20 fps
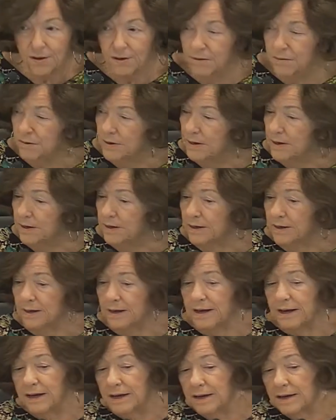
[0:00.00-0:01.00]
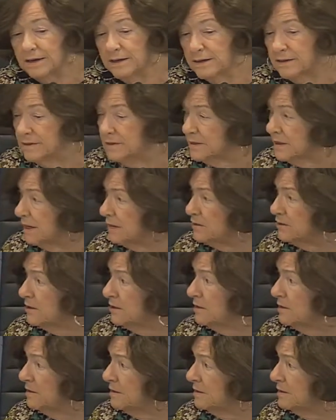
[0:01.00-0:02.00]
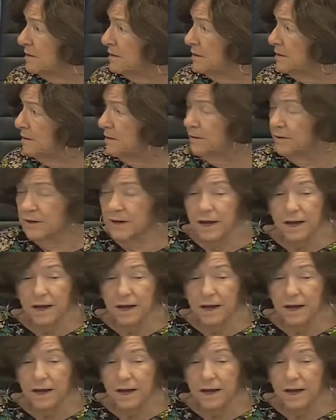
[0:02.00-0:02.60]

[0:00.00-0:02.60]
Okay, any discussion? Hearing